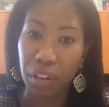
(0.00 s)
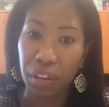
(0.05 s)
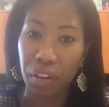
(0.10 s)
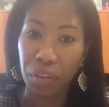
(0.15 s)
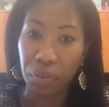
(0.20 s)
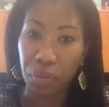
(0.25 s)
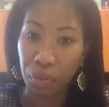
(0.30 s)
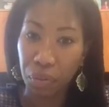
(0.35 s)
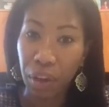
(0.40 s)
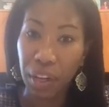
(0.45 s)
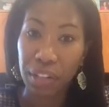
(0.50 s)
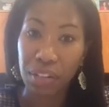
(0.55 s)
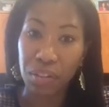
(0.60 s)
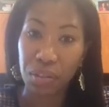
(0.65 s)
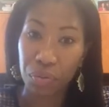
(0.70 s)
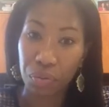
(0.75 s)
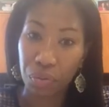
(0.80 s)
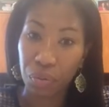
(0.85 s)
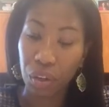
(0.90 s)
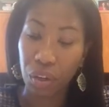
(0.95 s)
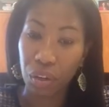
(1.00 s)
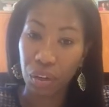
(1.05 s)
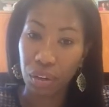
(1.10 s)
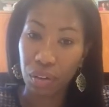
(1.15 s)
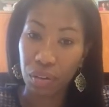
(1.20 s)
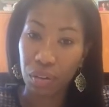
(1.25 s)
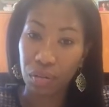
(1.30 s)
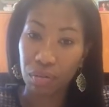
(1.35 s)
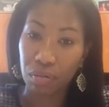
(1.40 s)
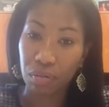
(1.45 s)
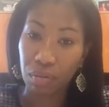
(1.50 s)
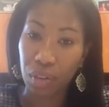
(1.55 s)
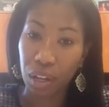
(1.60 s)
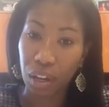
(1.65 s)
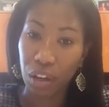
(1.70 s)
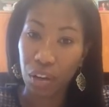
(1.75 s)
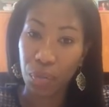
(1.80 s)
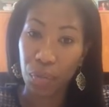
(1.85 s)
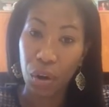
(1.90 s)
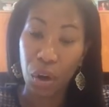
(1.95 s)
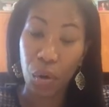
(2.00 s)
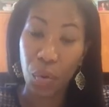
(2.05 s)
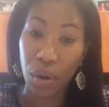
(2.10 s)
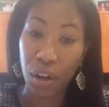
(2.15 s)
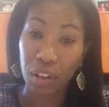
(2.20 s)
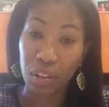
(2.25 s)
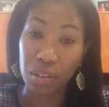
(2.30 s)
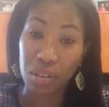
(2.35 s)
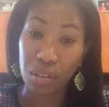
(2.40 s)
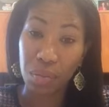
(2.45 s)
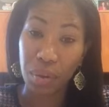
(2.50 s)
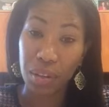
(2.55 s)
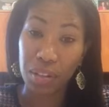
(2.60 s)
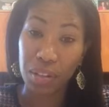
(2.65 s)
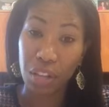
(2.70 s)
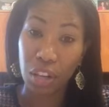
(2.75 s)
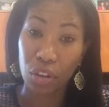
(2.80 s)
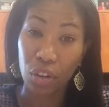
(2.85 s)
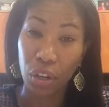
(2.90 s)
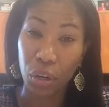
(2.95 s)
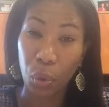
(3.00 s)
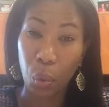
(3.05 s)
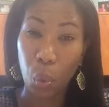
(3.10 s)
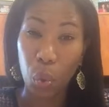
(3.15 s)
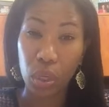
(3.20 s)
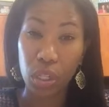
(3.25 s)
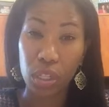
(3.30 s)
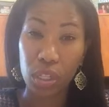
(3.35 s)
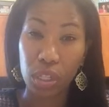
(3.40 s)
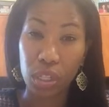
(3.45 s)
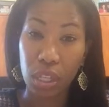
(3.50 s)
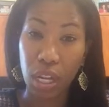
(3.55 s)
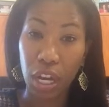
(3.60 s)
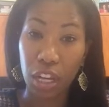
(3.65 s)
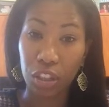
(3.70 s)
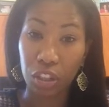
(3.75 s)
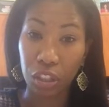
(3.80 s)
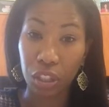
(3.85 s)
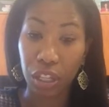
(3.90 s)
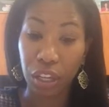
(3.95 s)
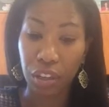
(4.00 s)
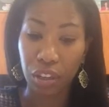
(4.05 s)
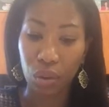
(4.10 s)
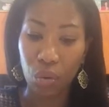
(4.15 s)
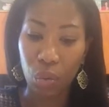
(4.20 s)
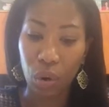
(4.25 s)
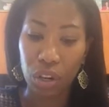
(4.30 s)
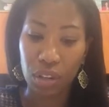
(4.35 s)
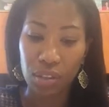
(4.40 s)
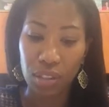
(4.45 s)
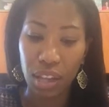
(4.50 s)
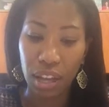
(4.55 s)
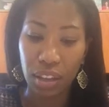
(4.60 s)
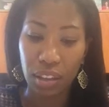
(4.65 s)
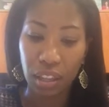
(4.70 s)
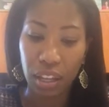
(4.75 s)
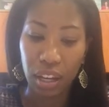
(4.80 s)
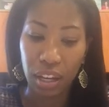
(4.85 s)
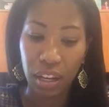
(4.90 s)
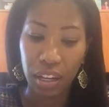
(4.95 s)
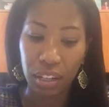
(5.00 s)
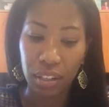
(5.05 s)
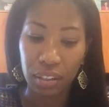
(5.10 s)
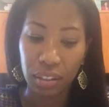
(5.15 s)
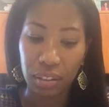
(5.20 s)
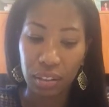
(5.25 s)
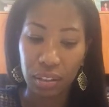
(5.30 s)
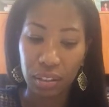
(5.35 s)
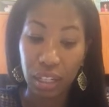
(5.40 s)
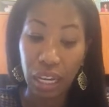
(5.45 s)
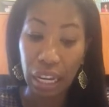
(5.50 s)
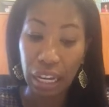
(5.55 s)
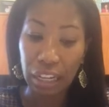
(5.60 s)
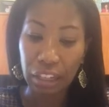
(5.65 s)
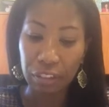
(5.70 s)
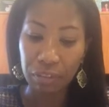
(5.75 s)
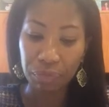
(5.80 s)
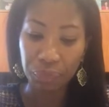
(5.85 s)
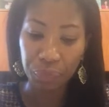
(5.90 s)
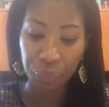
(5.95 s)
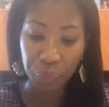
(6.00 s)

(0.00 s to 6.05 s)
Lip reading: Like, if effective OL is the baseline, like what does that look like, and where does that line lie?